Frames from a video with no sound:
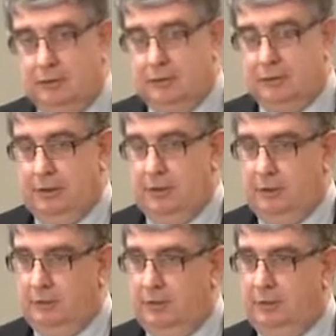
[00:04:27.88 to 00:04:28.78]

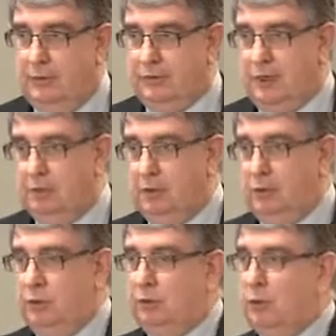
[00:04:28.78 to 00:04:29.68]
So, for example,
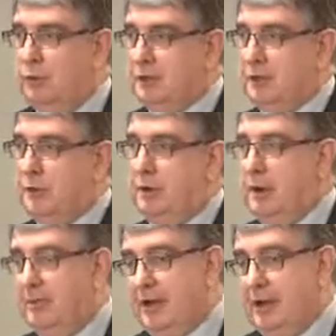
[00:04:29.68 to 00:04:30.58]
if you employ
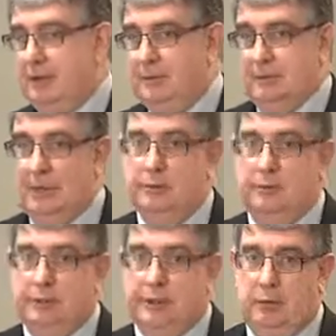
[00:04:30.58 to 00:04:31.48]
someone and pay them an
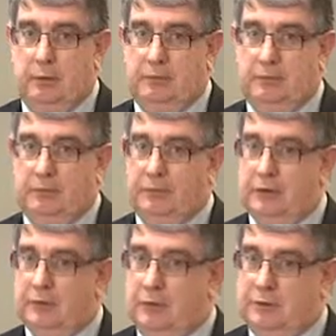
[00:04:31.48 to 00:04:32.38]
annual salary of
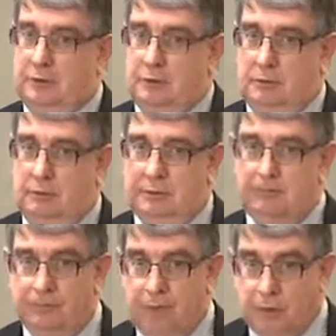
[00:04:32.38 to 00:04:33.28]
$55,000,
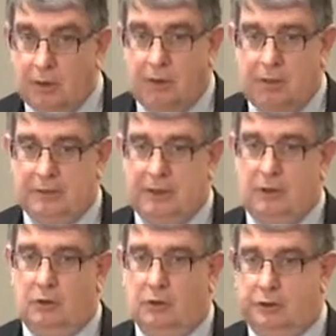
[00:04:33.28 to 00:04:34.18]
it's
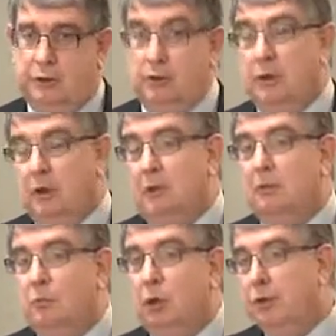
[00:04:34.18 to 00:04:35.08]
going to cost you
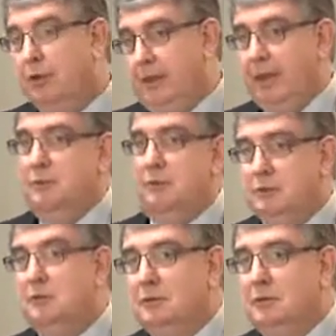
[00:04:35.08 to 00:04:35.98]
more than that
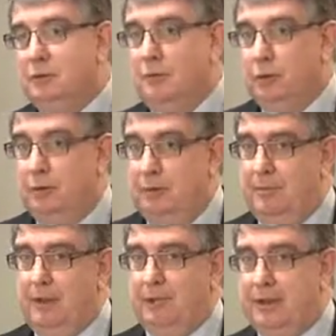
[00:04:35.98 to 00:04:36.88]
to employ
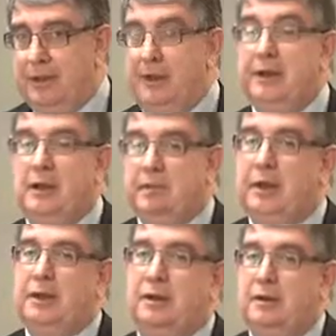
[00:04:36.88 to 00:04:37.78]
them. Even though they only get
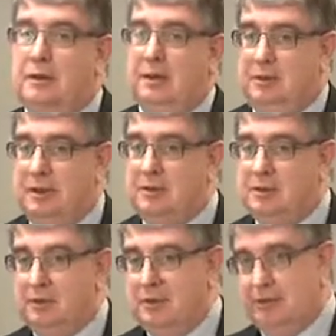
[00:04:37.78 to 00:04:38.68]
paid that
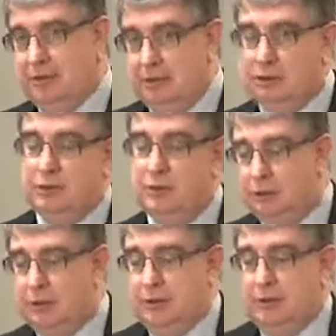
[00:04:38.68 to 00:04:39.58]
much, there's an additional
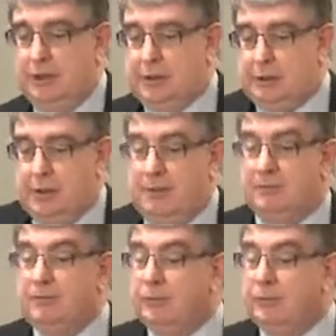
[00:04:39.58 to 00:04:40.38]
cost attached to that.